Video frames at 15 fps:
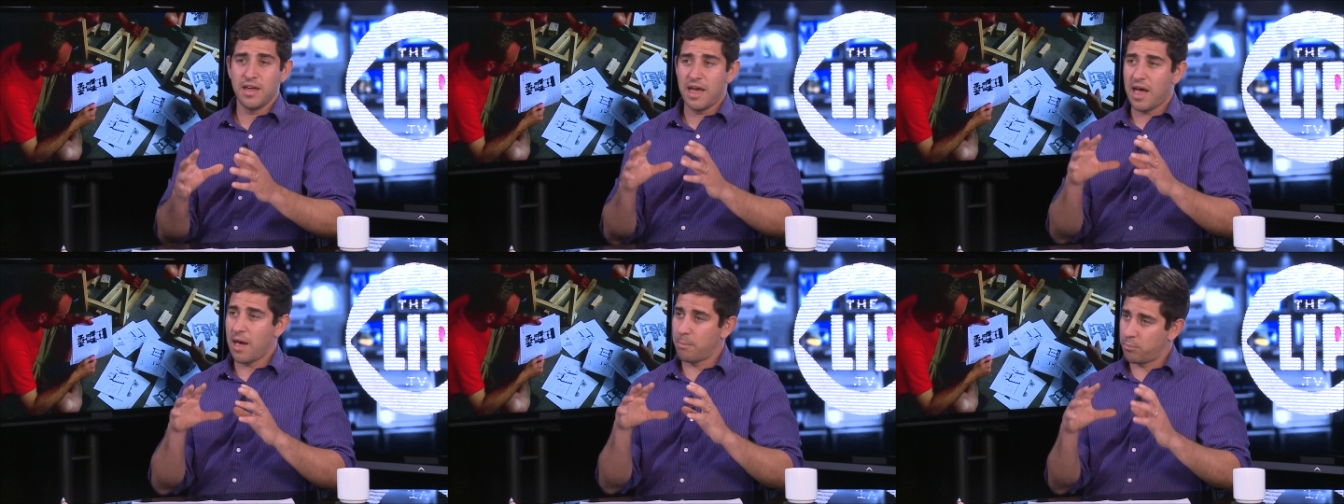
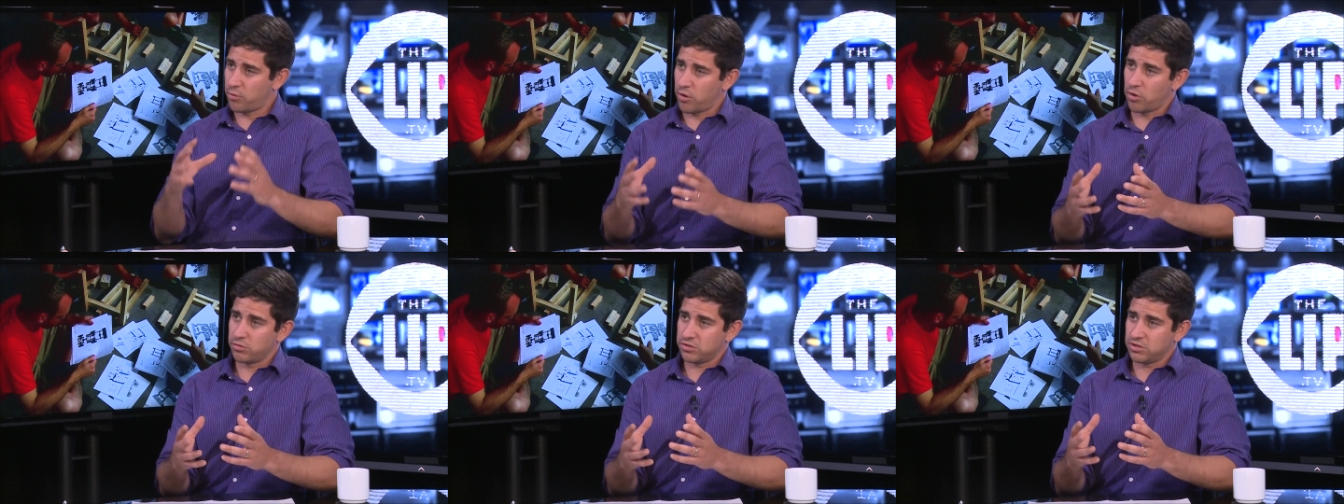
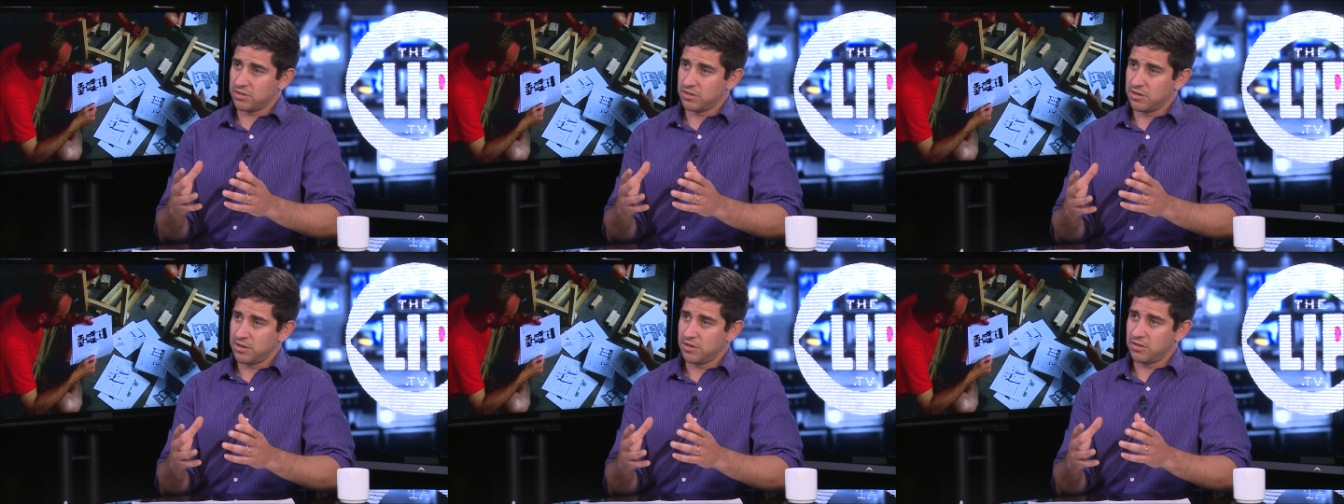approach
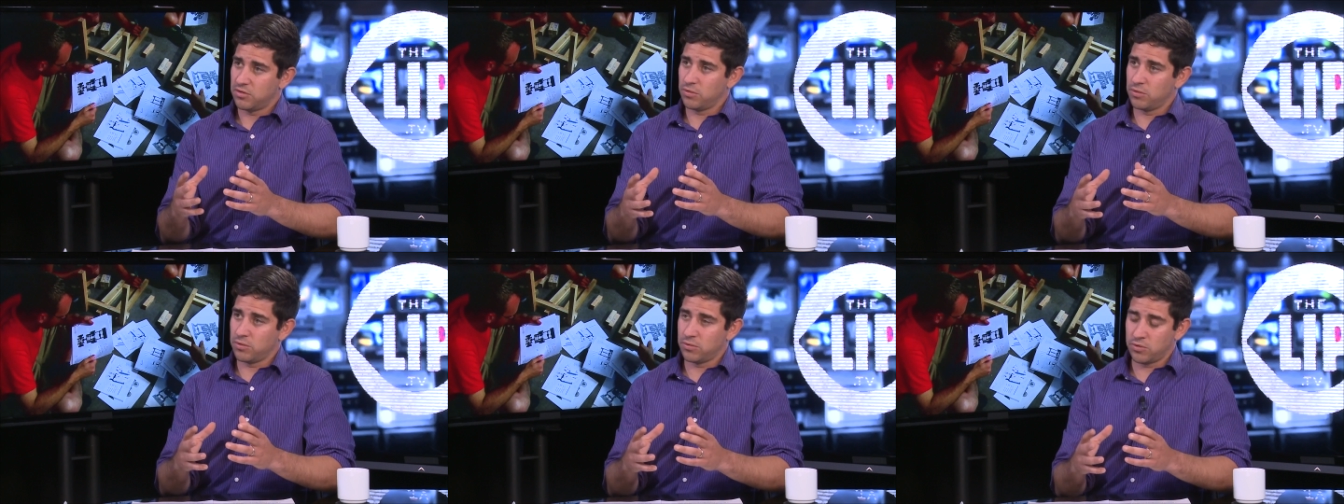
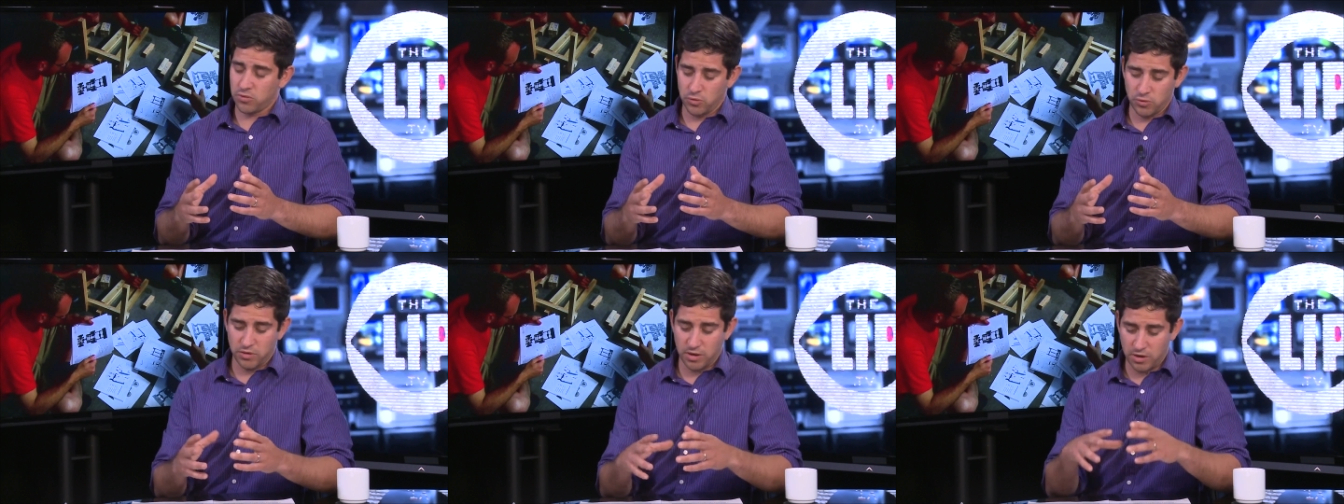to
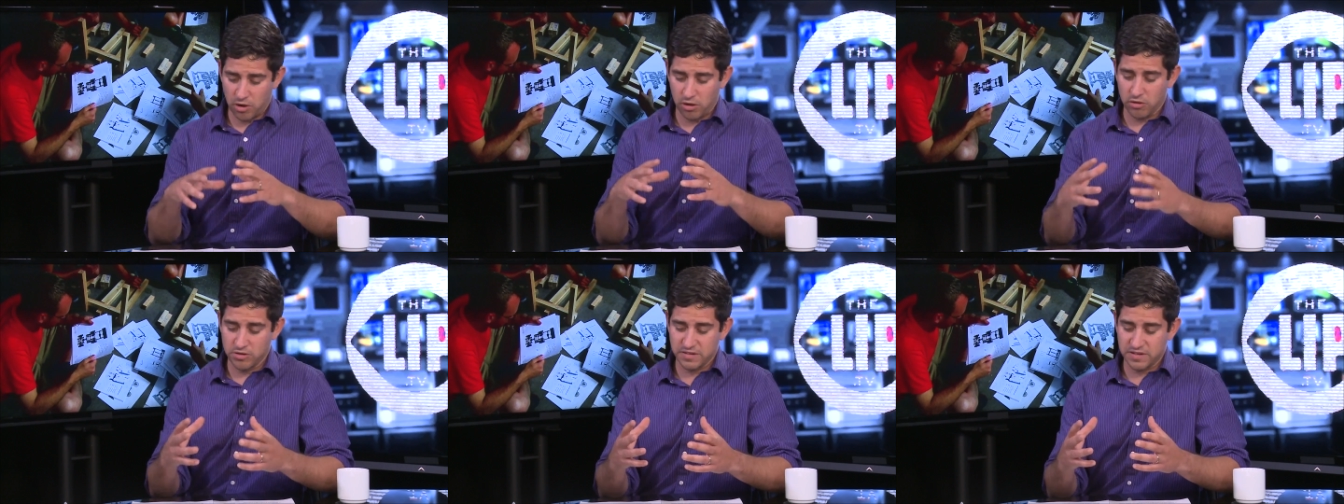the
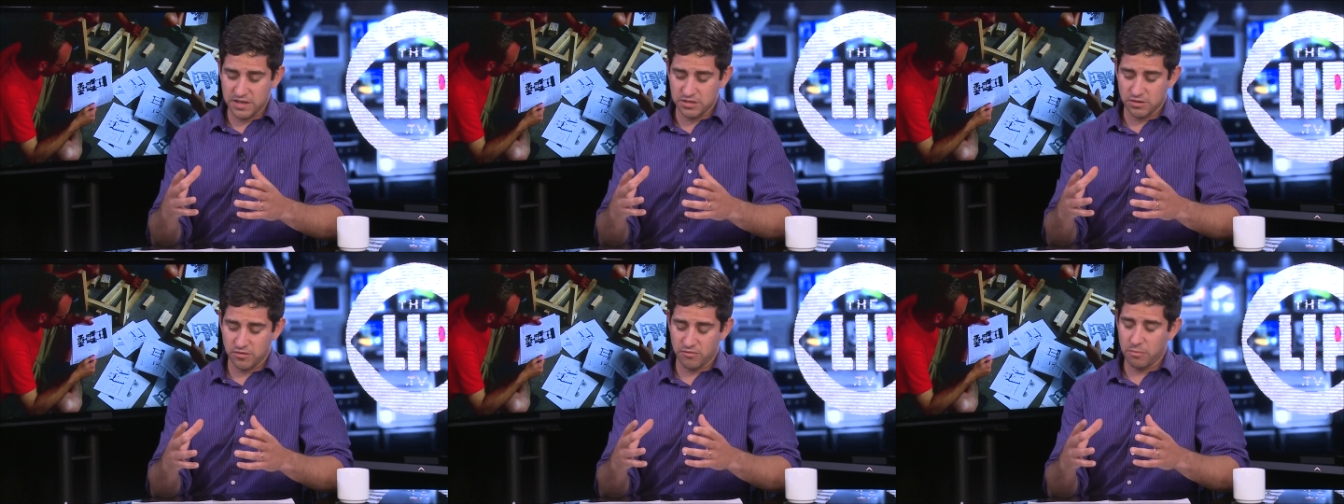
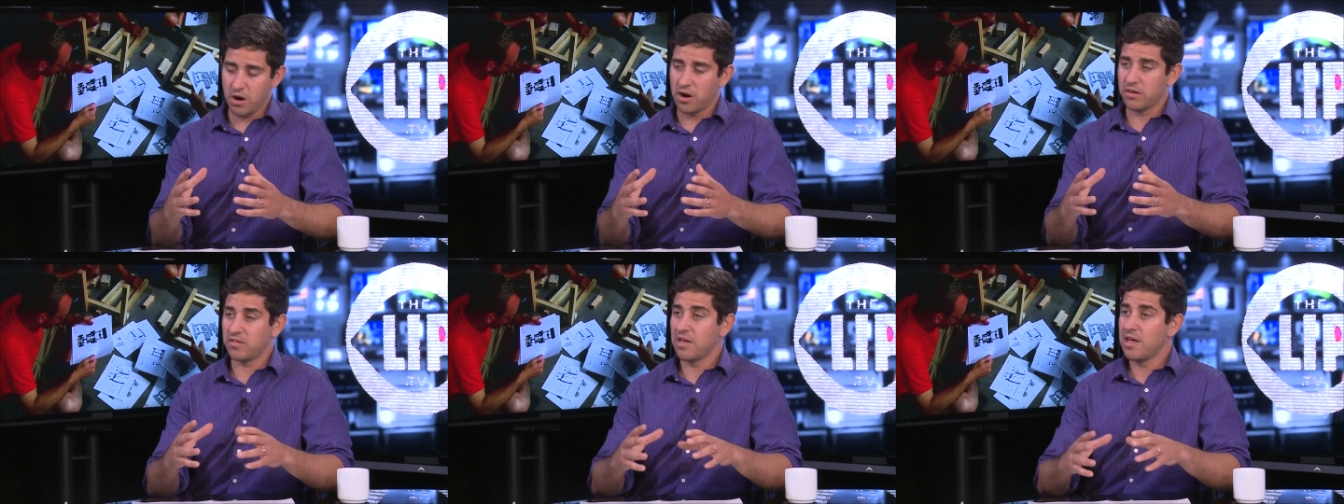colonization of
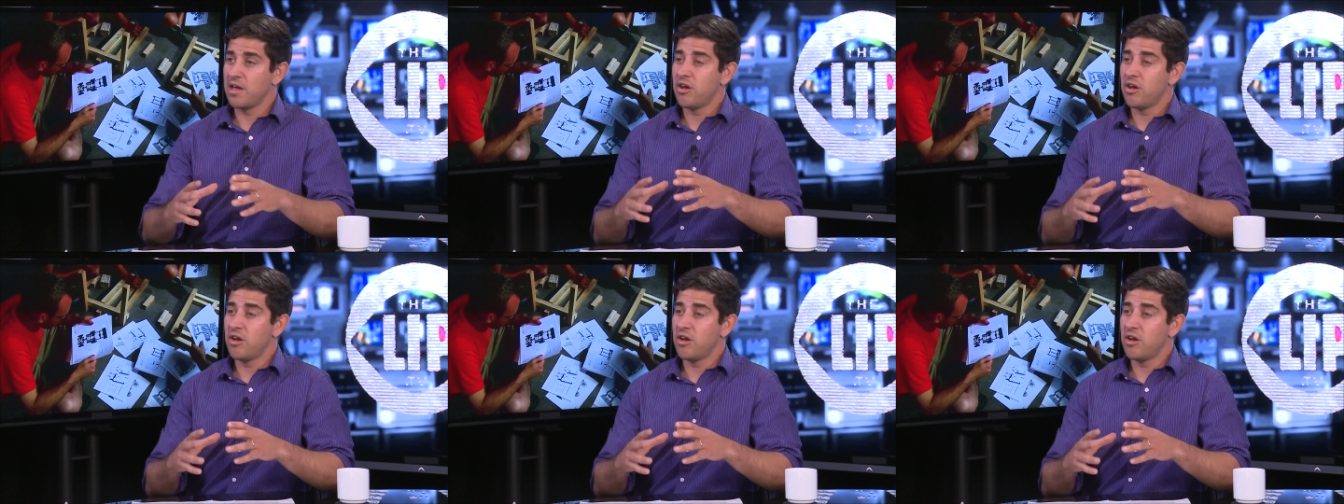Mars